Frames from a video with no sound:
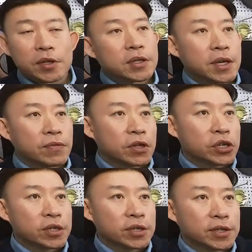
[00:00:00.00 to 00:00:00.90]
Save the
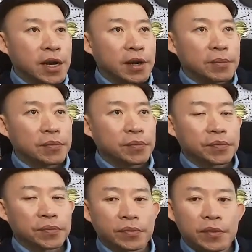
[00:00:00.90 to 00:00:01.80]
changing time.
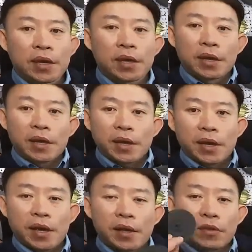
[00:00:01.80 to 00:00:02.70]

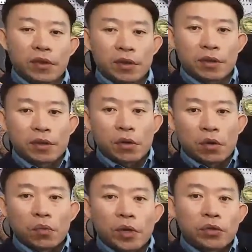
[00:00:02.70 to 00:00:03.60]
And
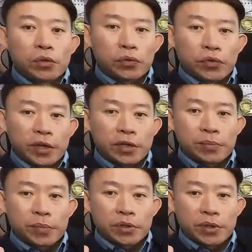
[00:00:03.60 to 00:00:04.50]
we do
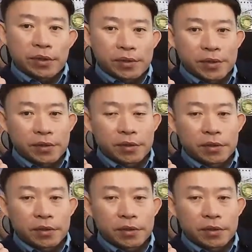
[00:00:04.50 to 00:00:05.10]
this product.